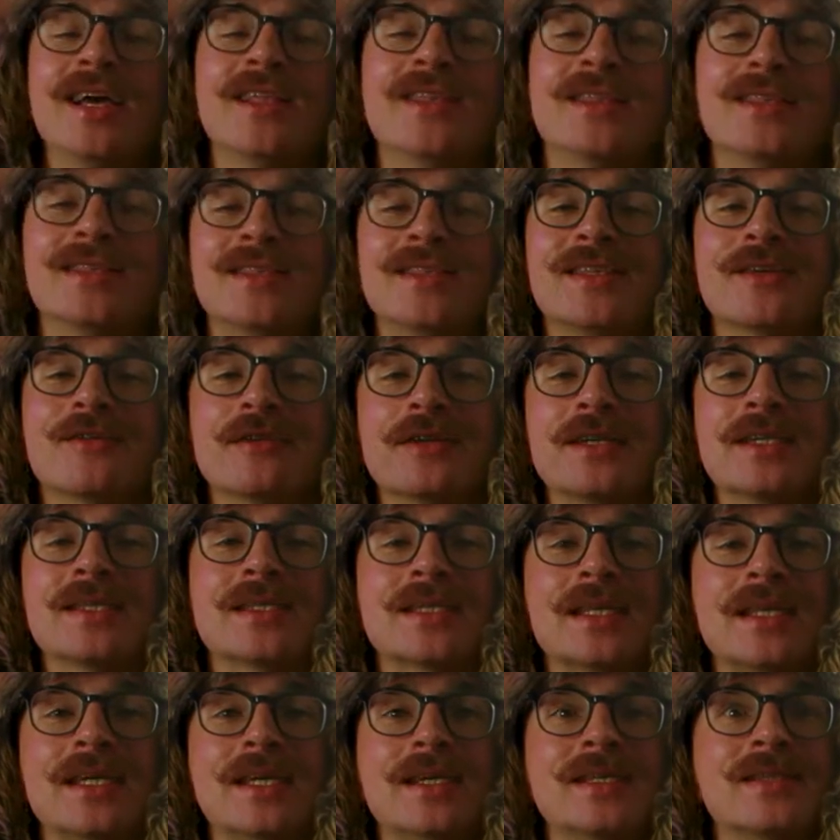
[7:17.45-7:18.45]
The
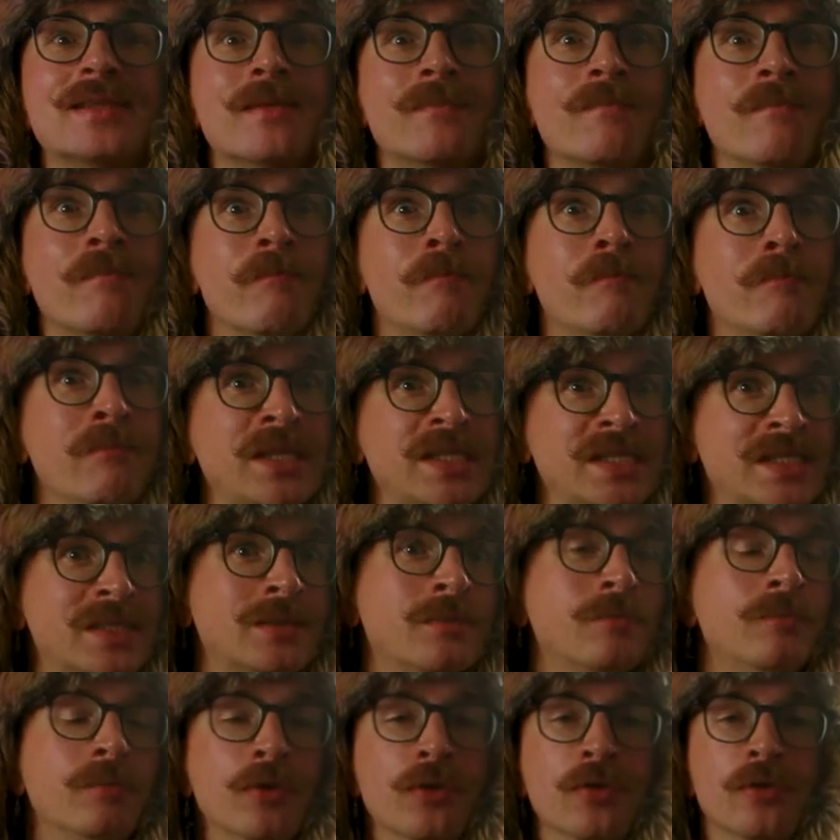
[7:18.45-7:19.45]
series is
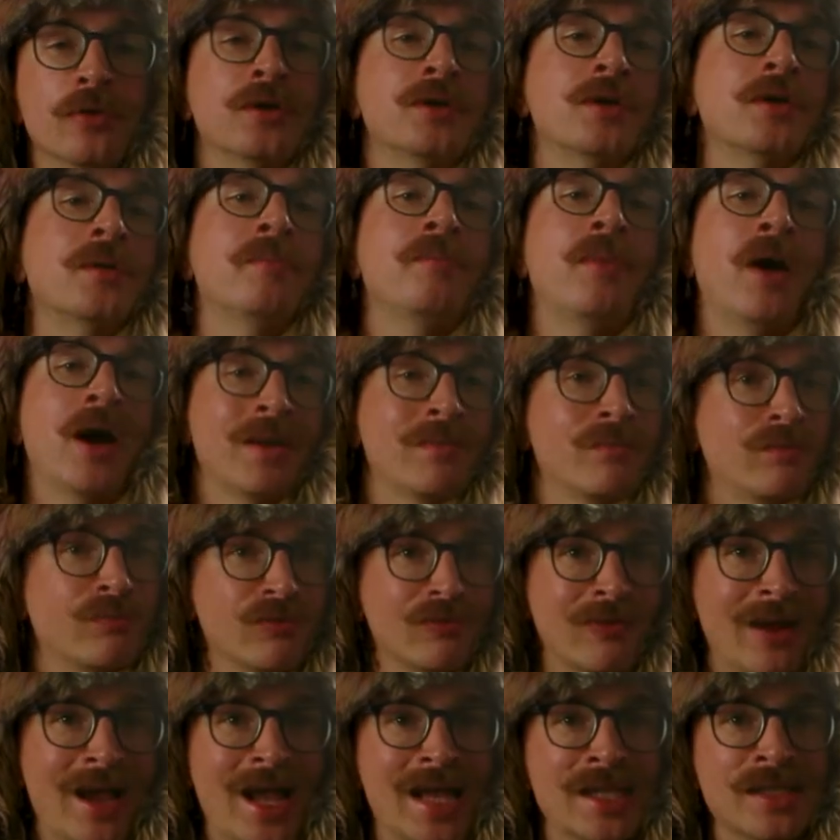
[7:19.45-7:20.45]
Mistborn by
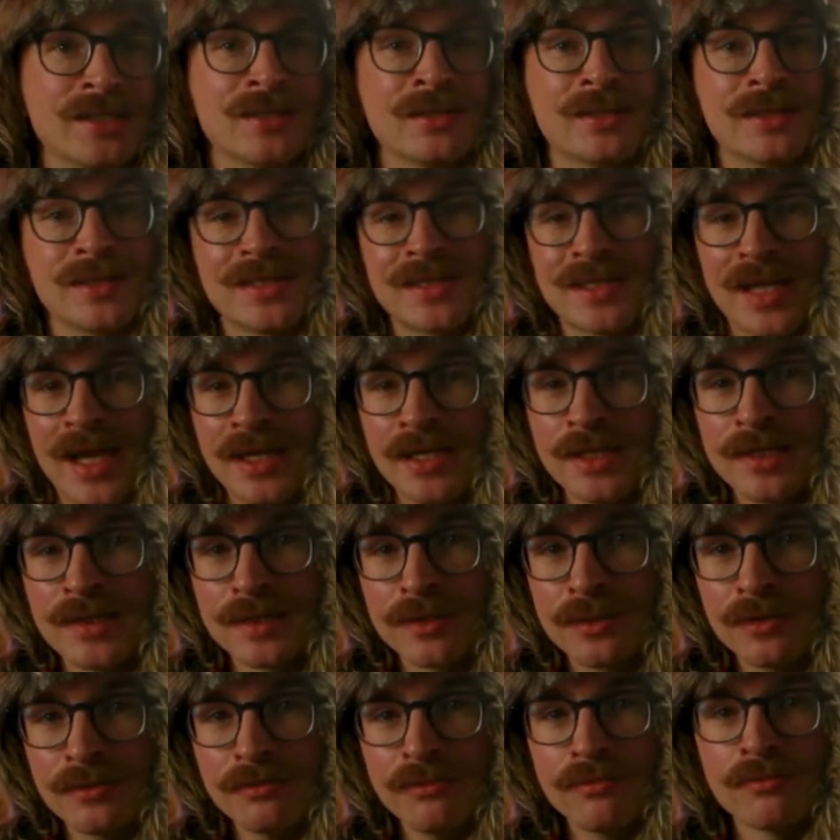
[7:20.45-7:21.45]
Brandon
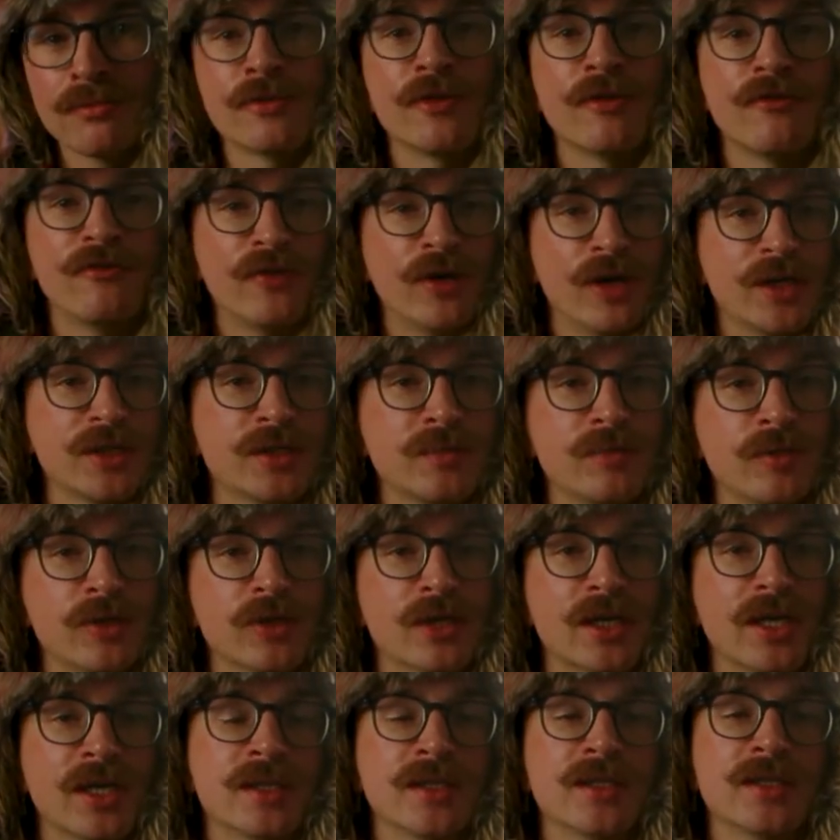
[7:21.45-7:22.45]
Sanderson. The first
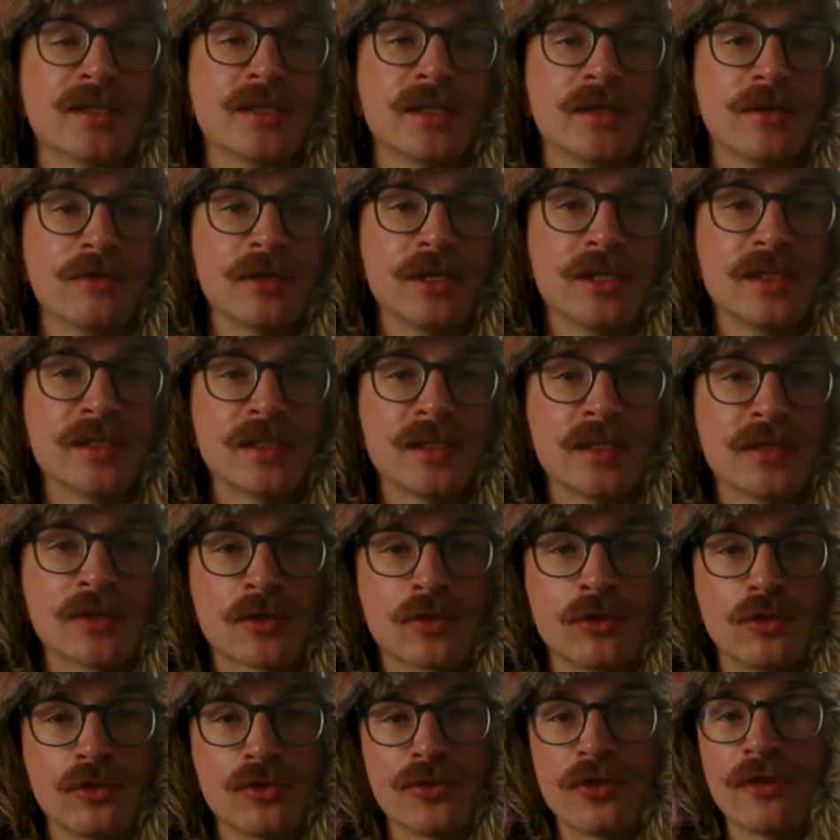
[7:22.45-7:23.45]
book in the series is
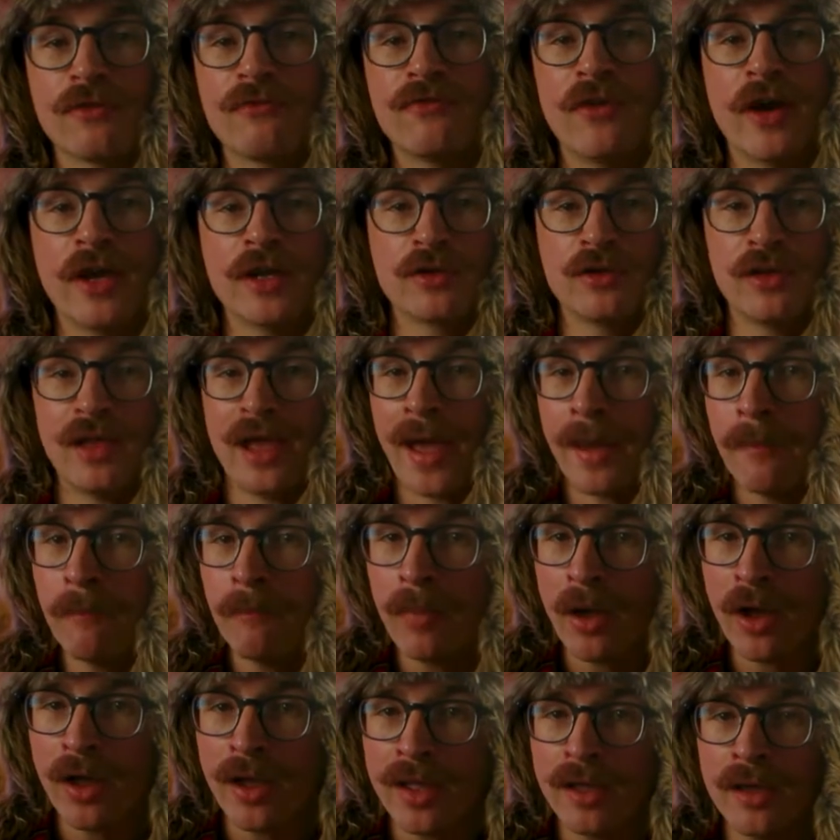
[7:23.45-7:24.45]
called The Final
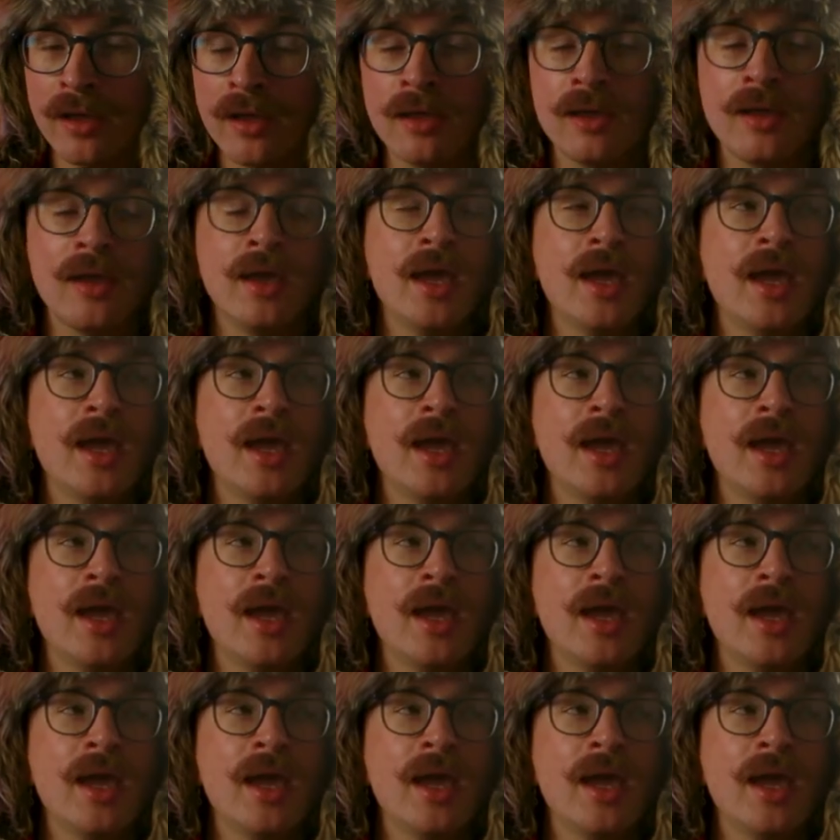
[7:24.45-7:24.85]
Empire.